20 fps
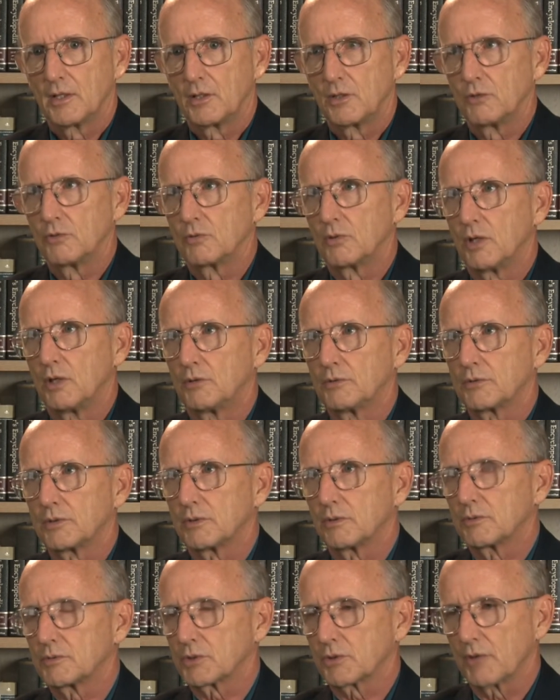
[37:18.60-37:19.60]
who
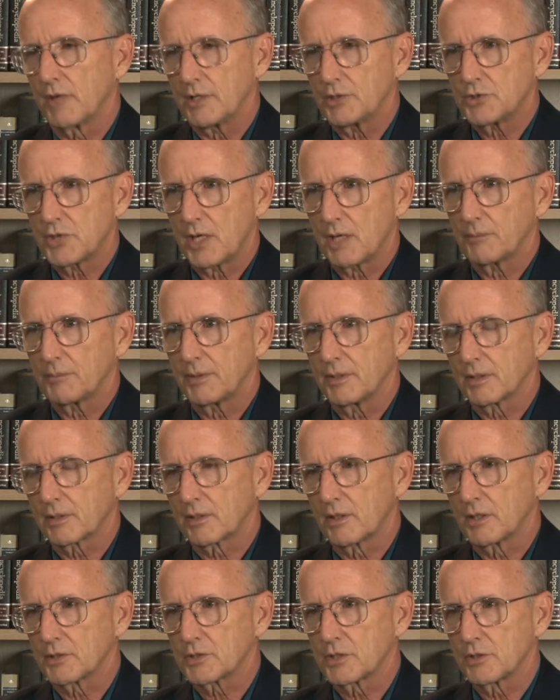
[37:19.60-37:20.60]
was a great champion of the
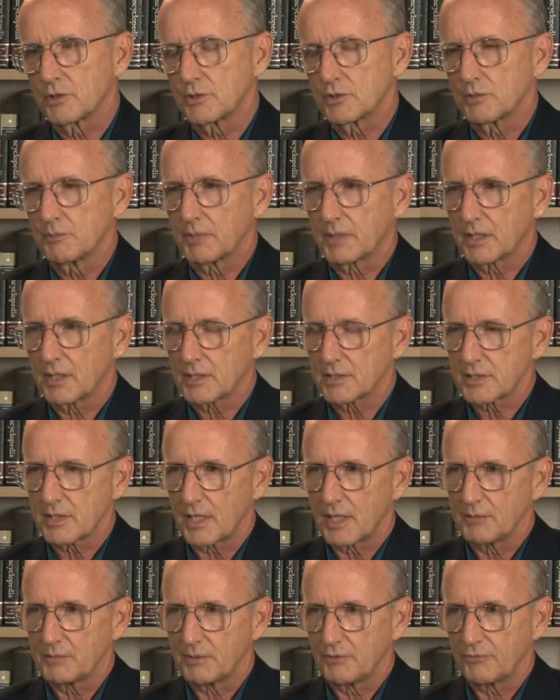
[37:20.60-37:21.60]
Constitution, because
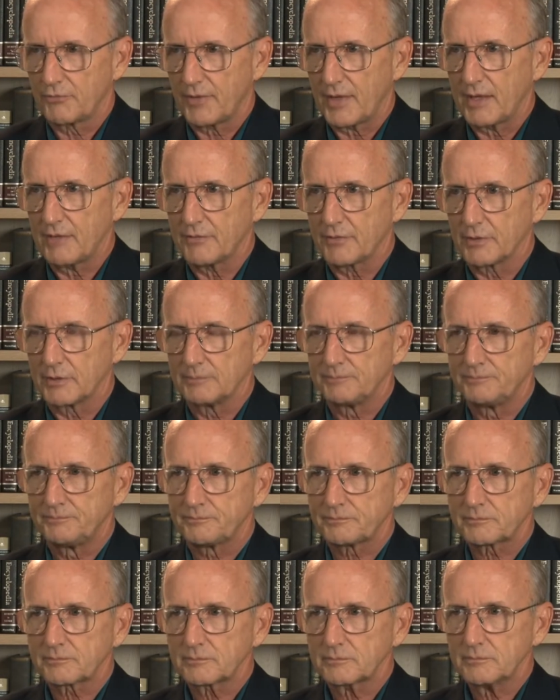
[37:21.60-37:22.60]
I am in favor
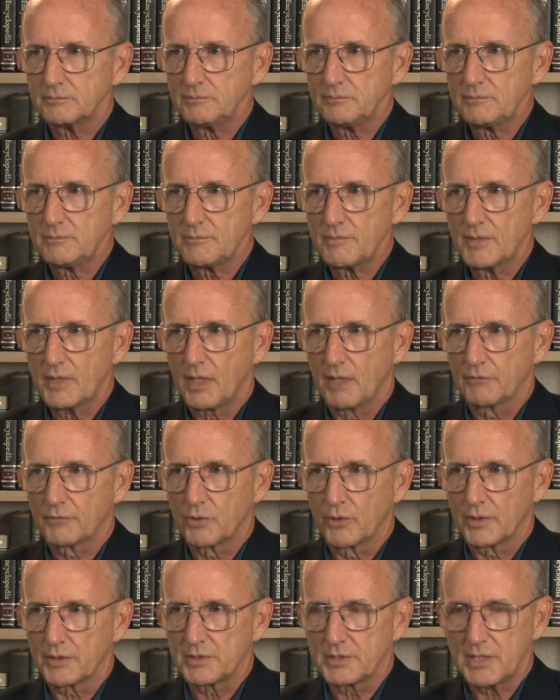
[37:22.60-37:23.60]
of
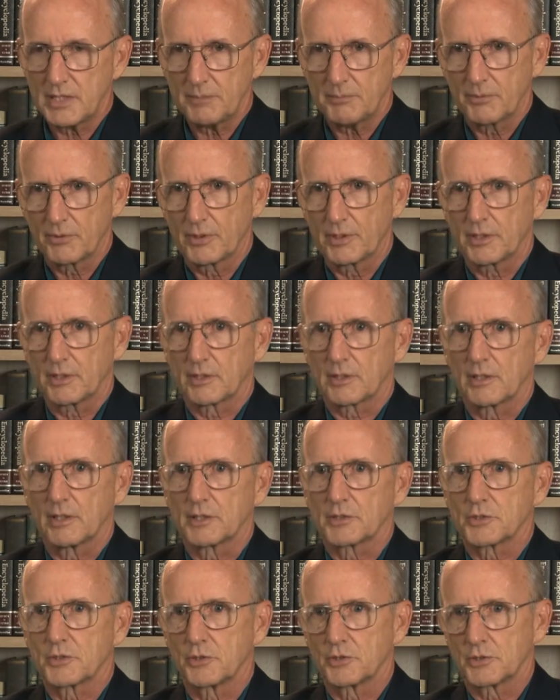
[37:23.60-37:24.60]
going deeper into the
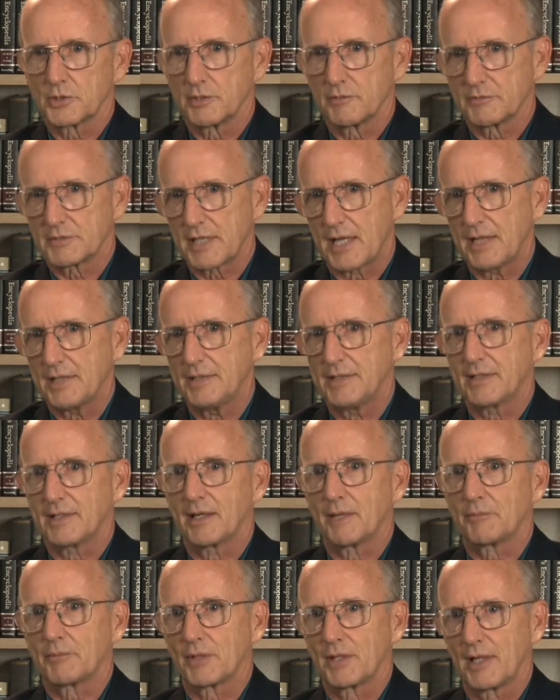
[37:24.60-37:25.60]
Constitution, of tightening
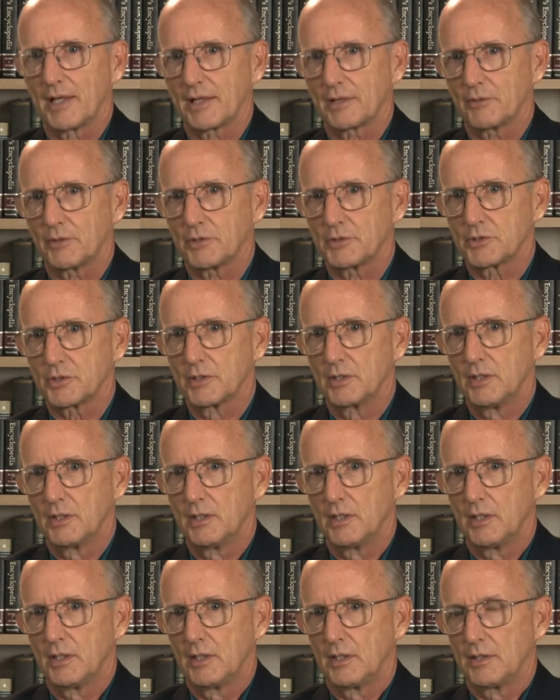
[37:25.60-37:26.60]
up the language.
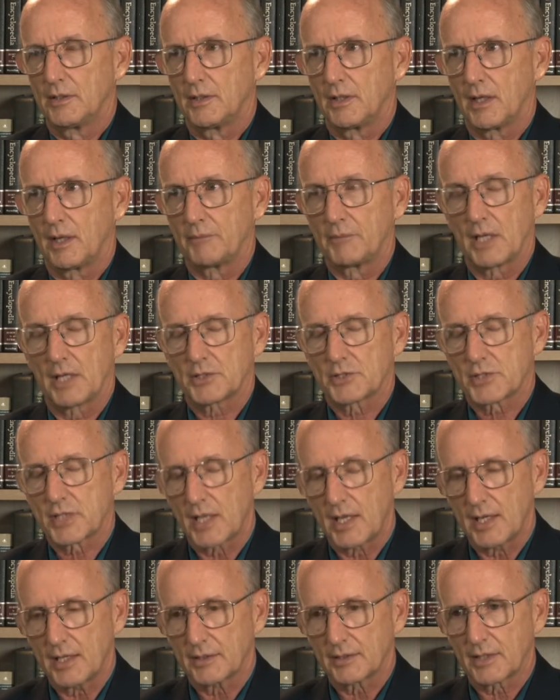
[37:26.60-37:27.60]
I'm not
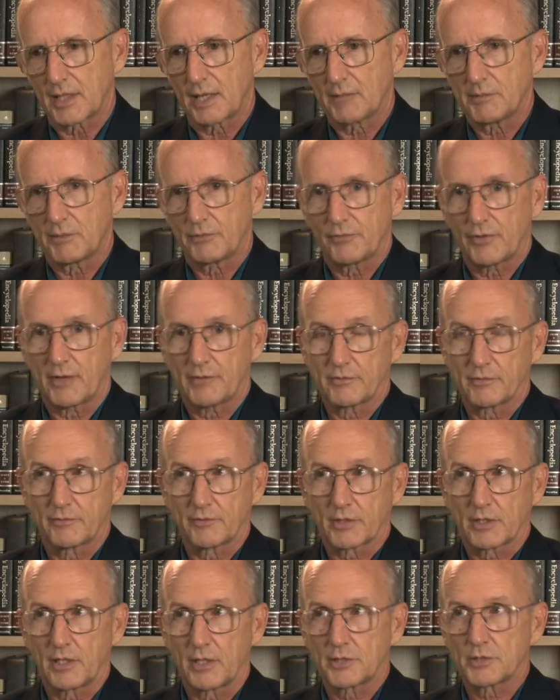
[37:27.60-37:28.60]
saying that I'm in favor of
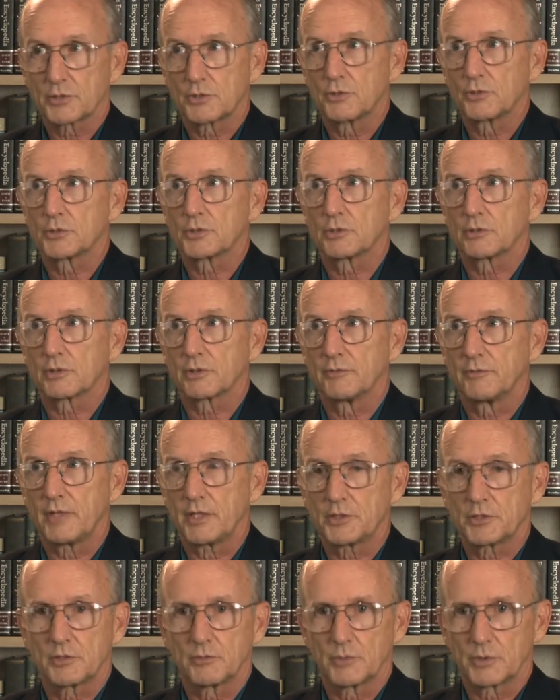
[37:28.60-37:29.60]
a constitutional
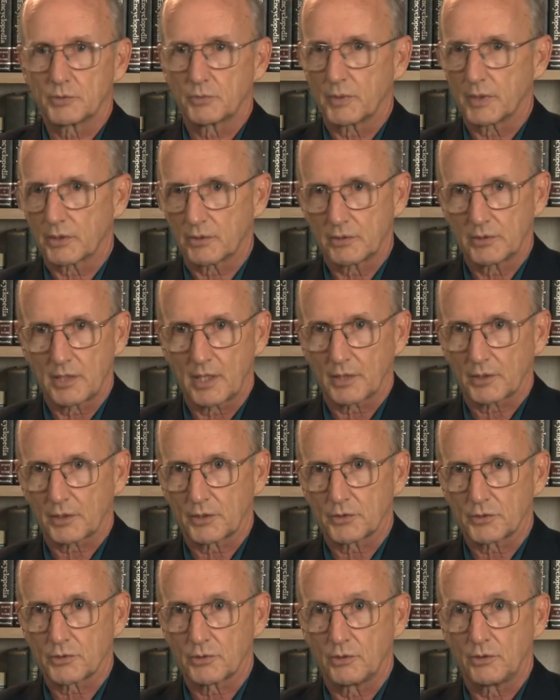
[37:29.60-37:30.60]
convention, which we could not
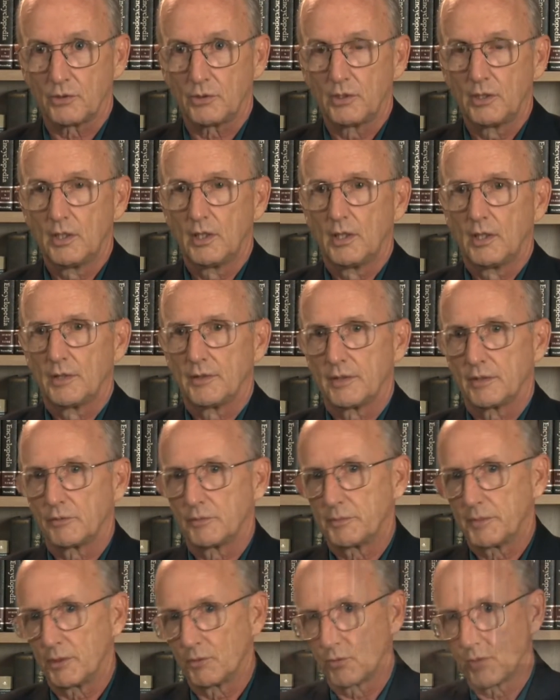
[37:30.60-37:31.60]
control, that would be